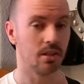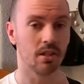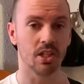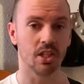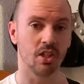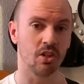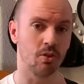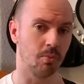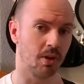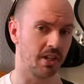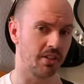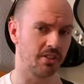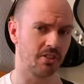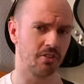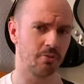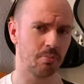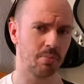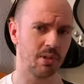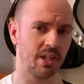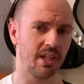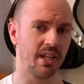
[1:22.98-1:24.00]
You might just
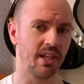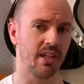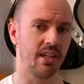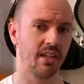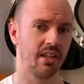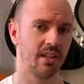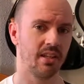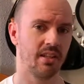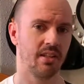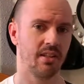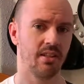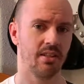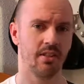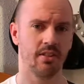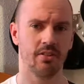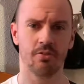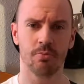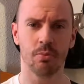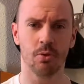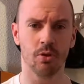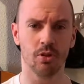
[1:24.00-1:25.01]
play a
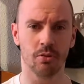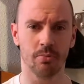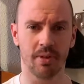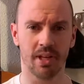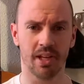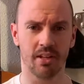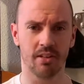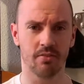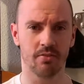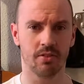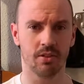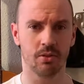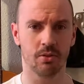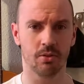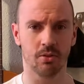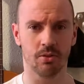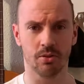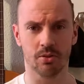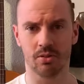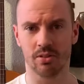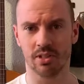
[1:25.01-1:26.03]
small amount of the
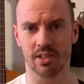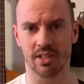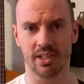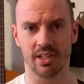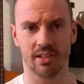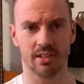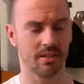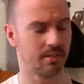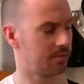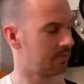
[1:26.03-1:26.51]
chord, like